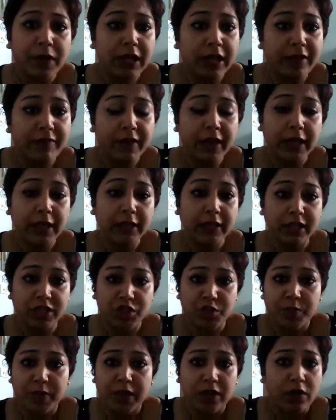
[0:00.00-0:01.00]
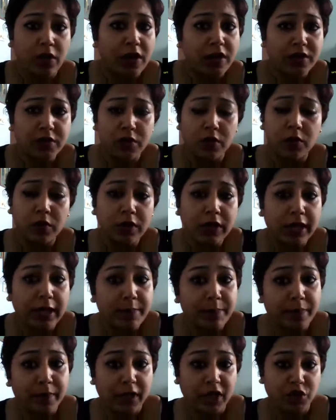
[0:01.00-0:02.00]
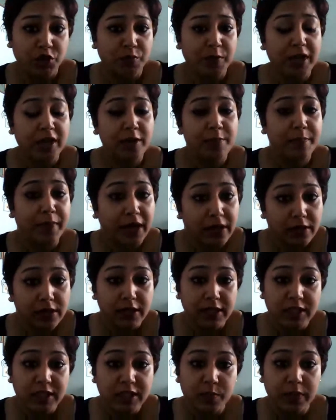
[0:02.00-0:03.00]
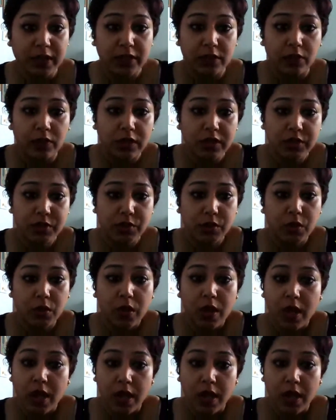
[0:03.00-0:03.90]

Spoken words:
living in Kashmir, not only Kashmiri Pandits, but also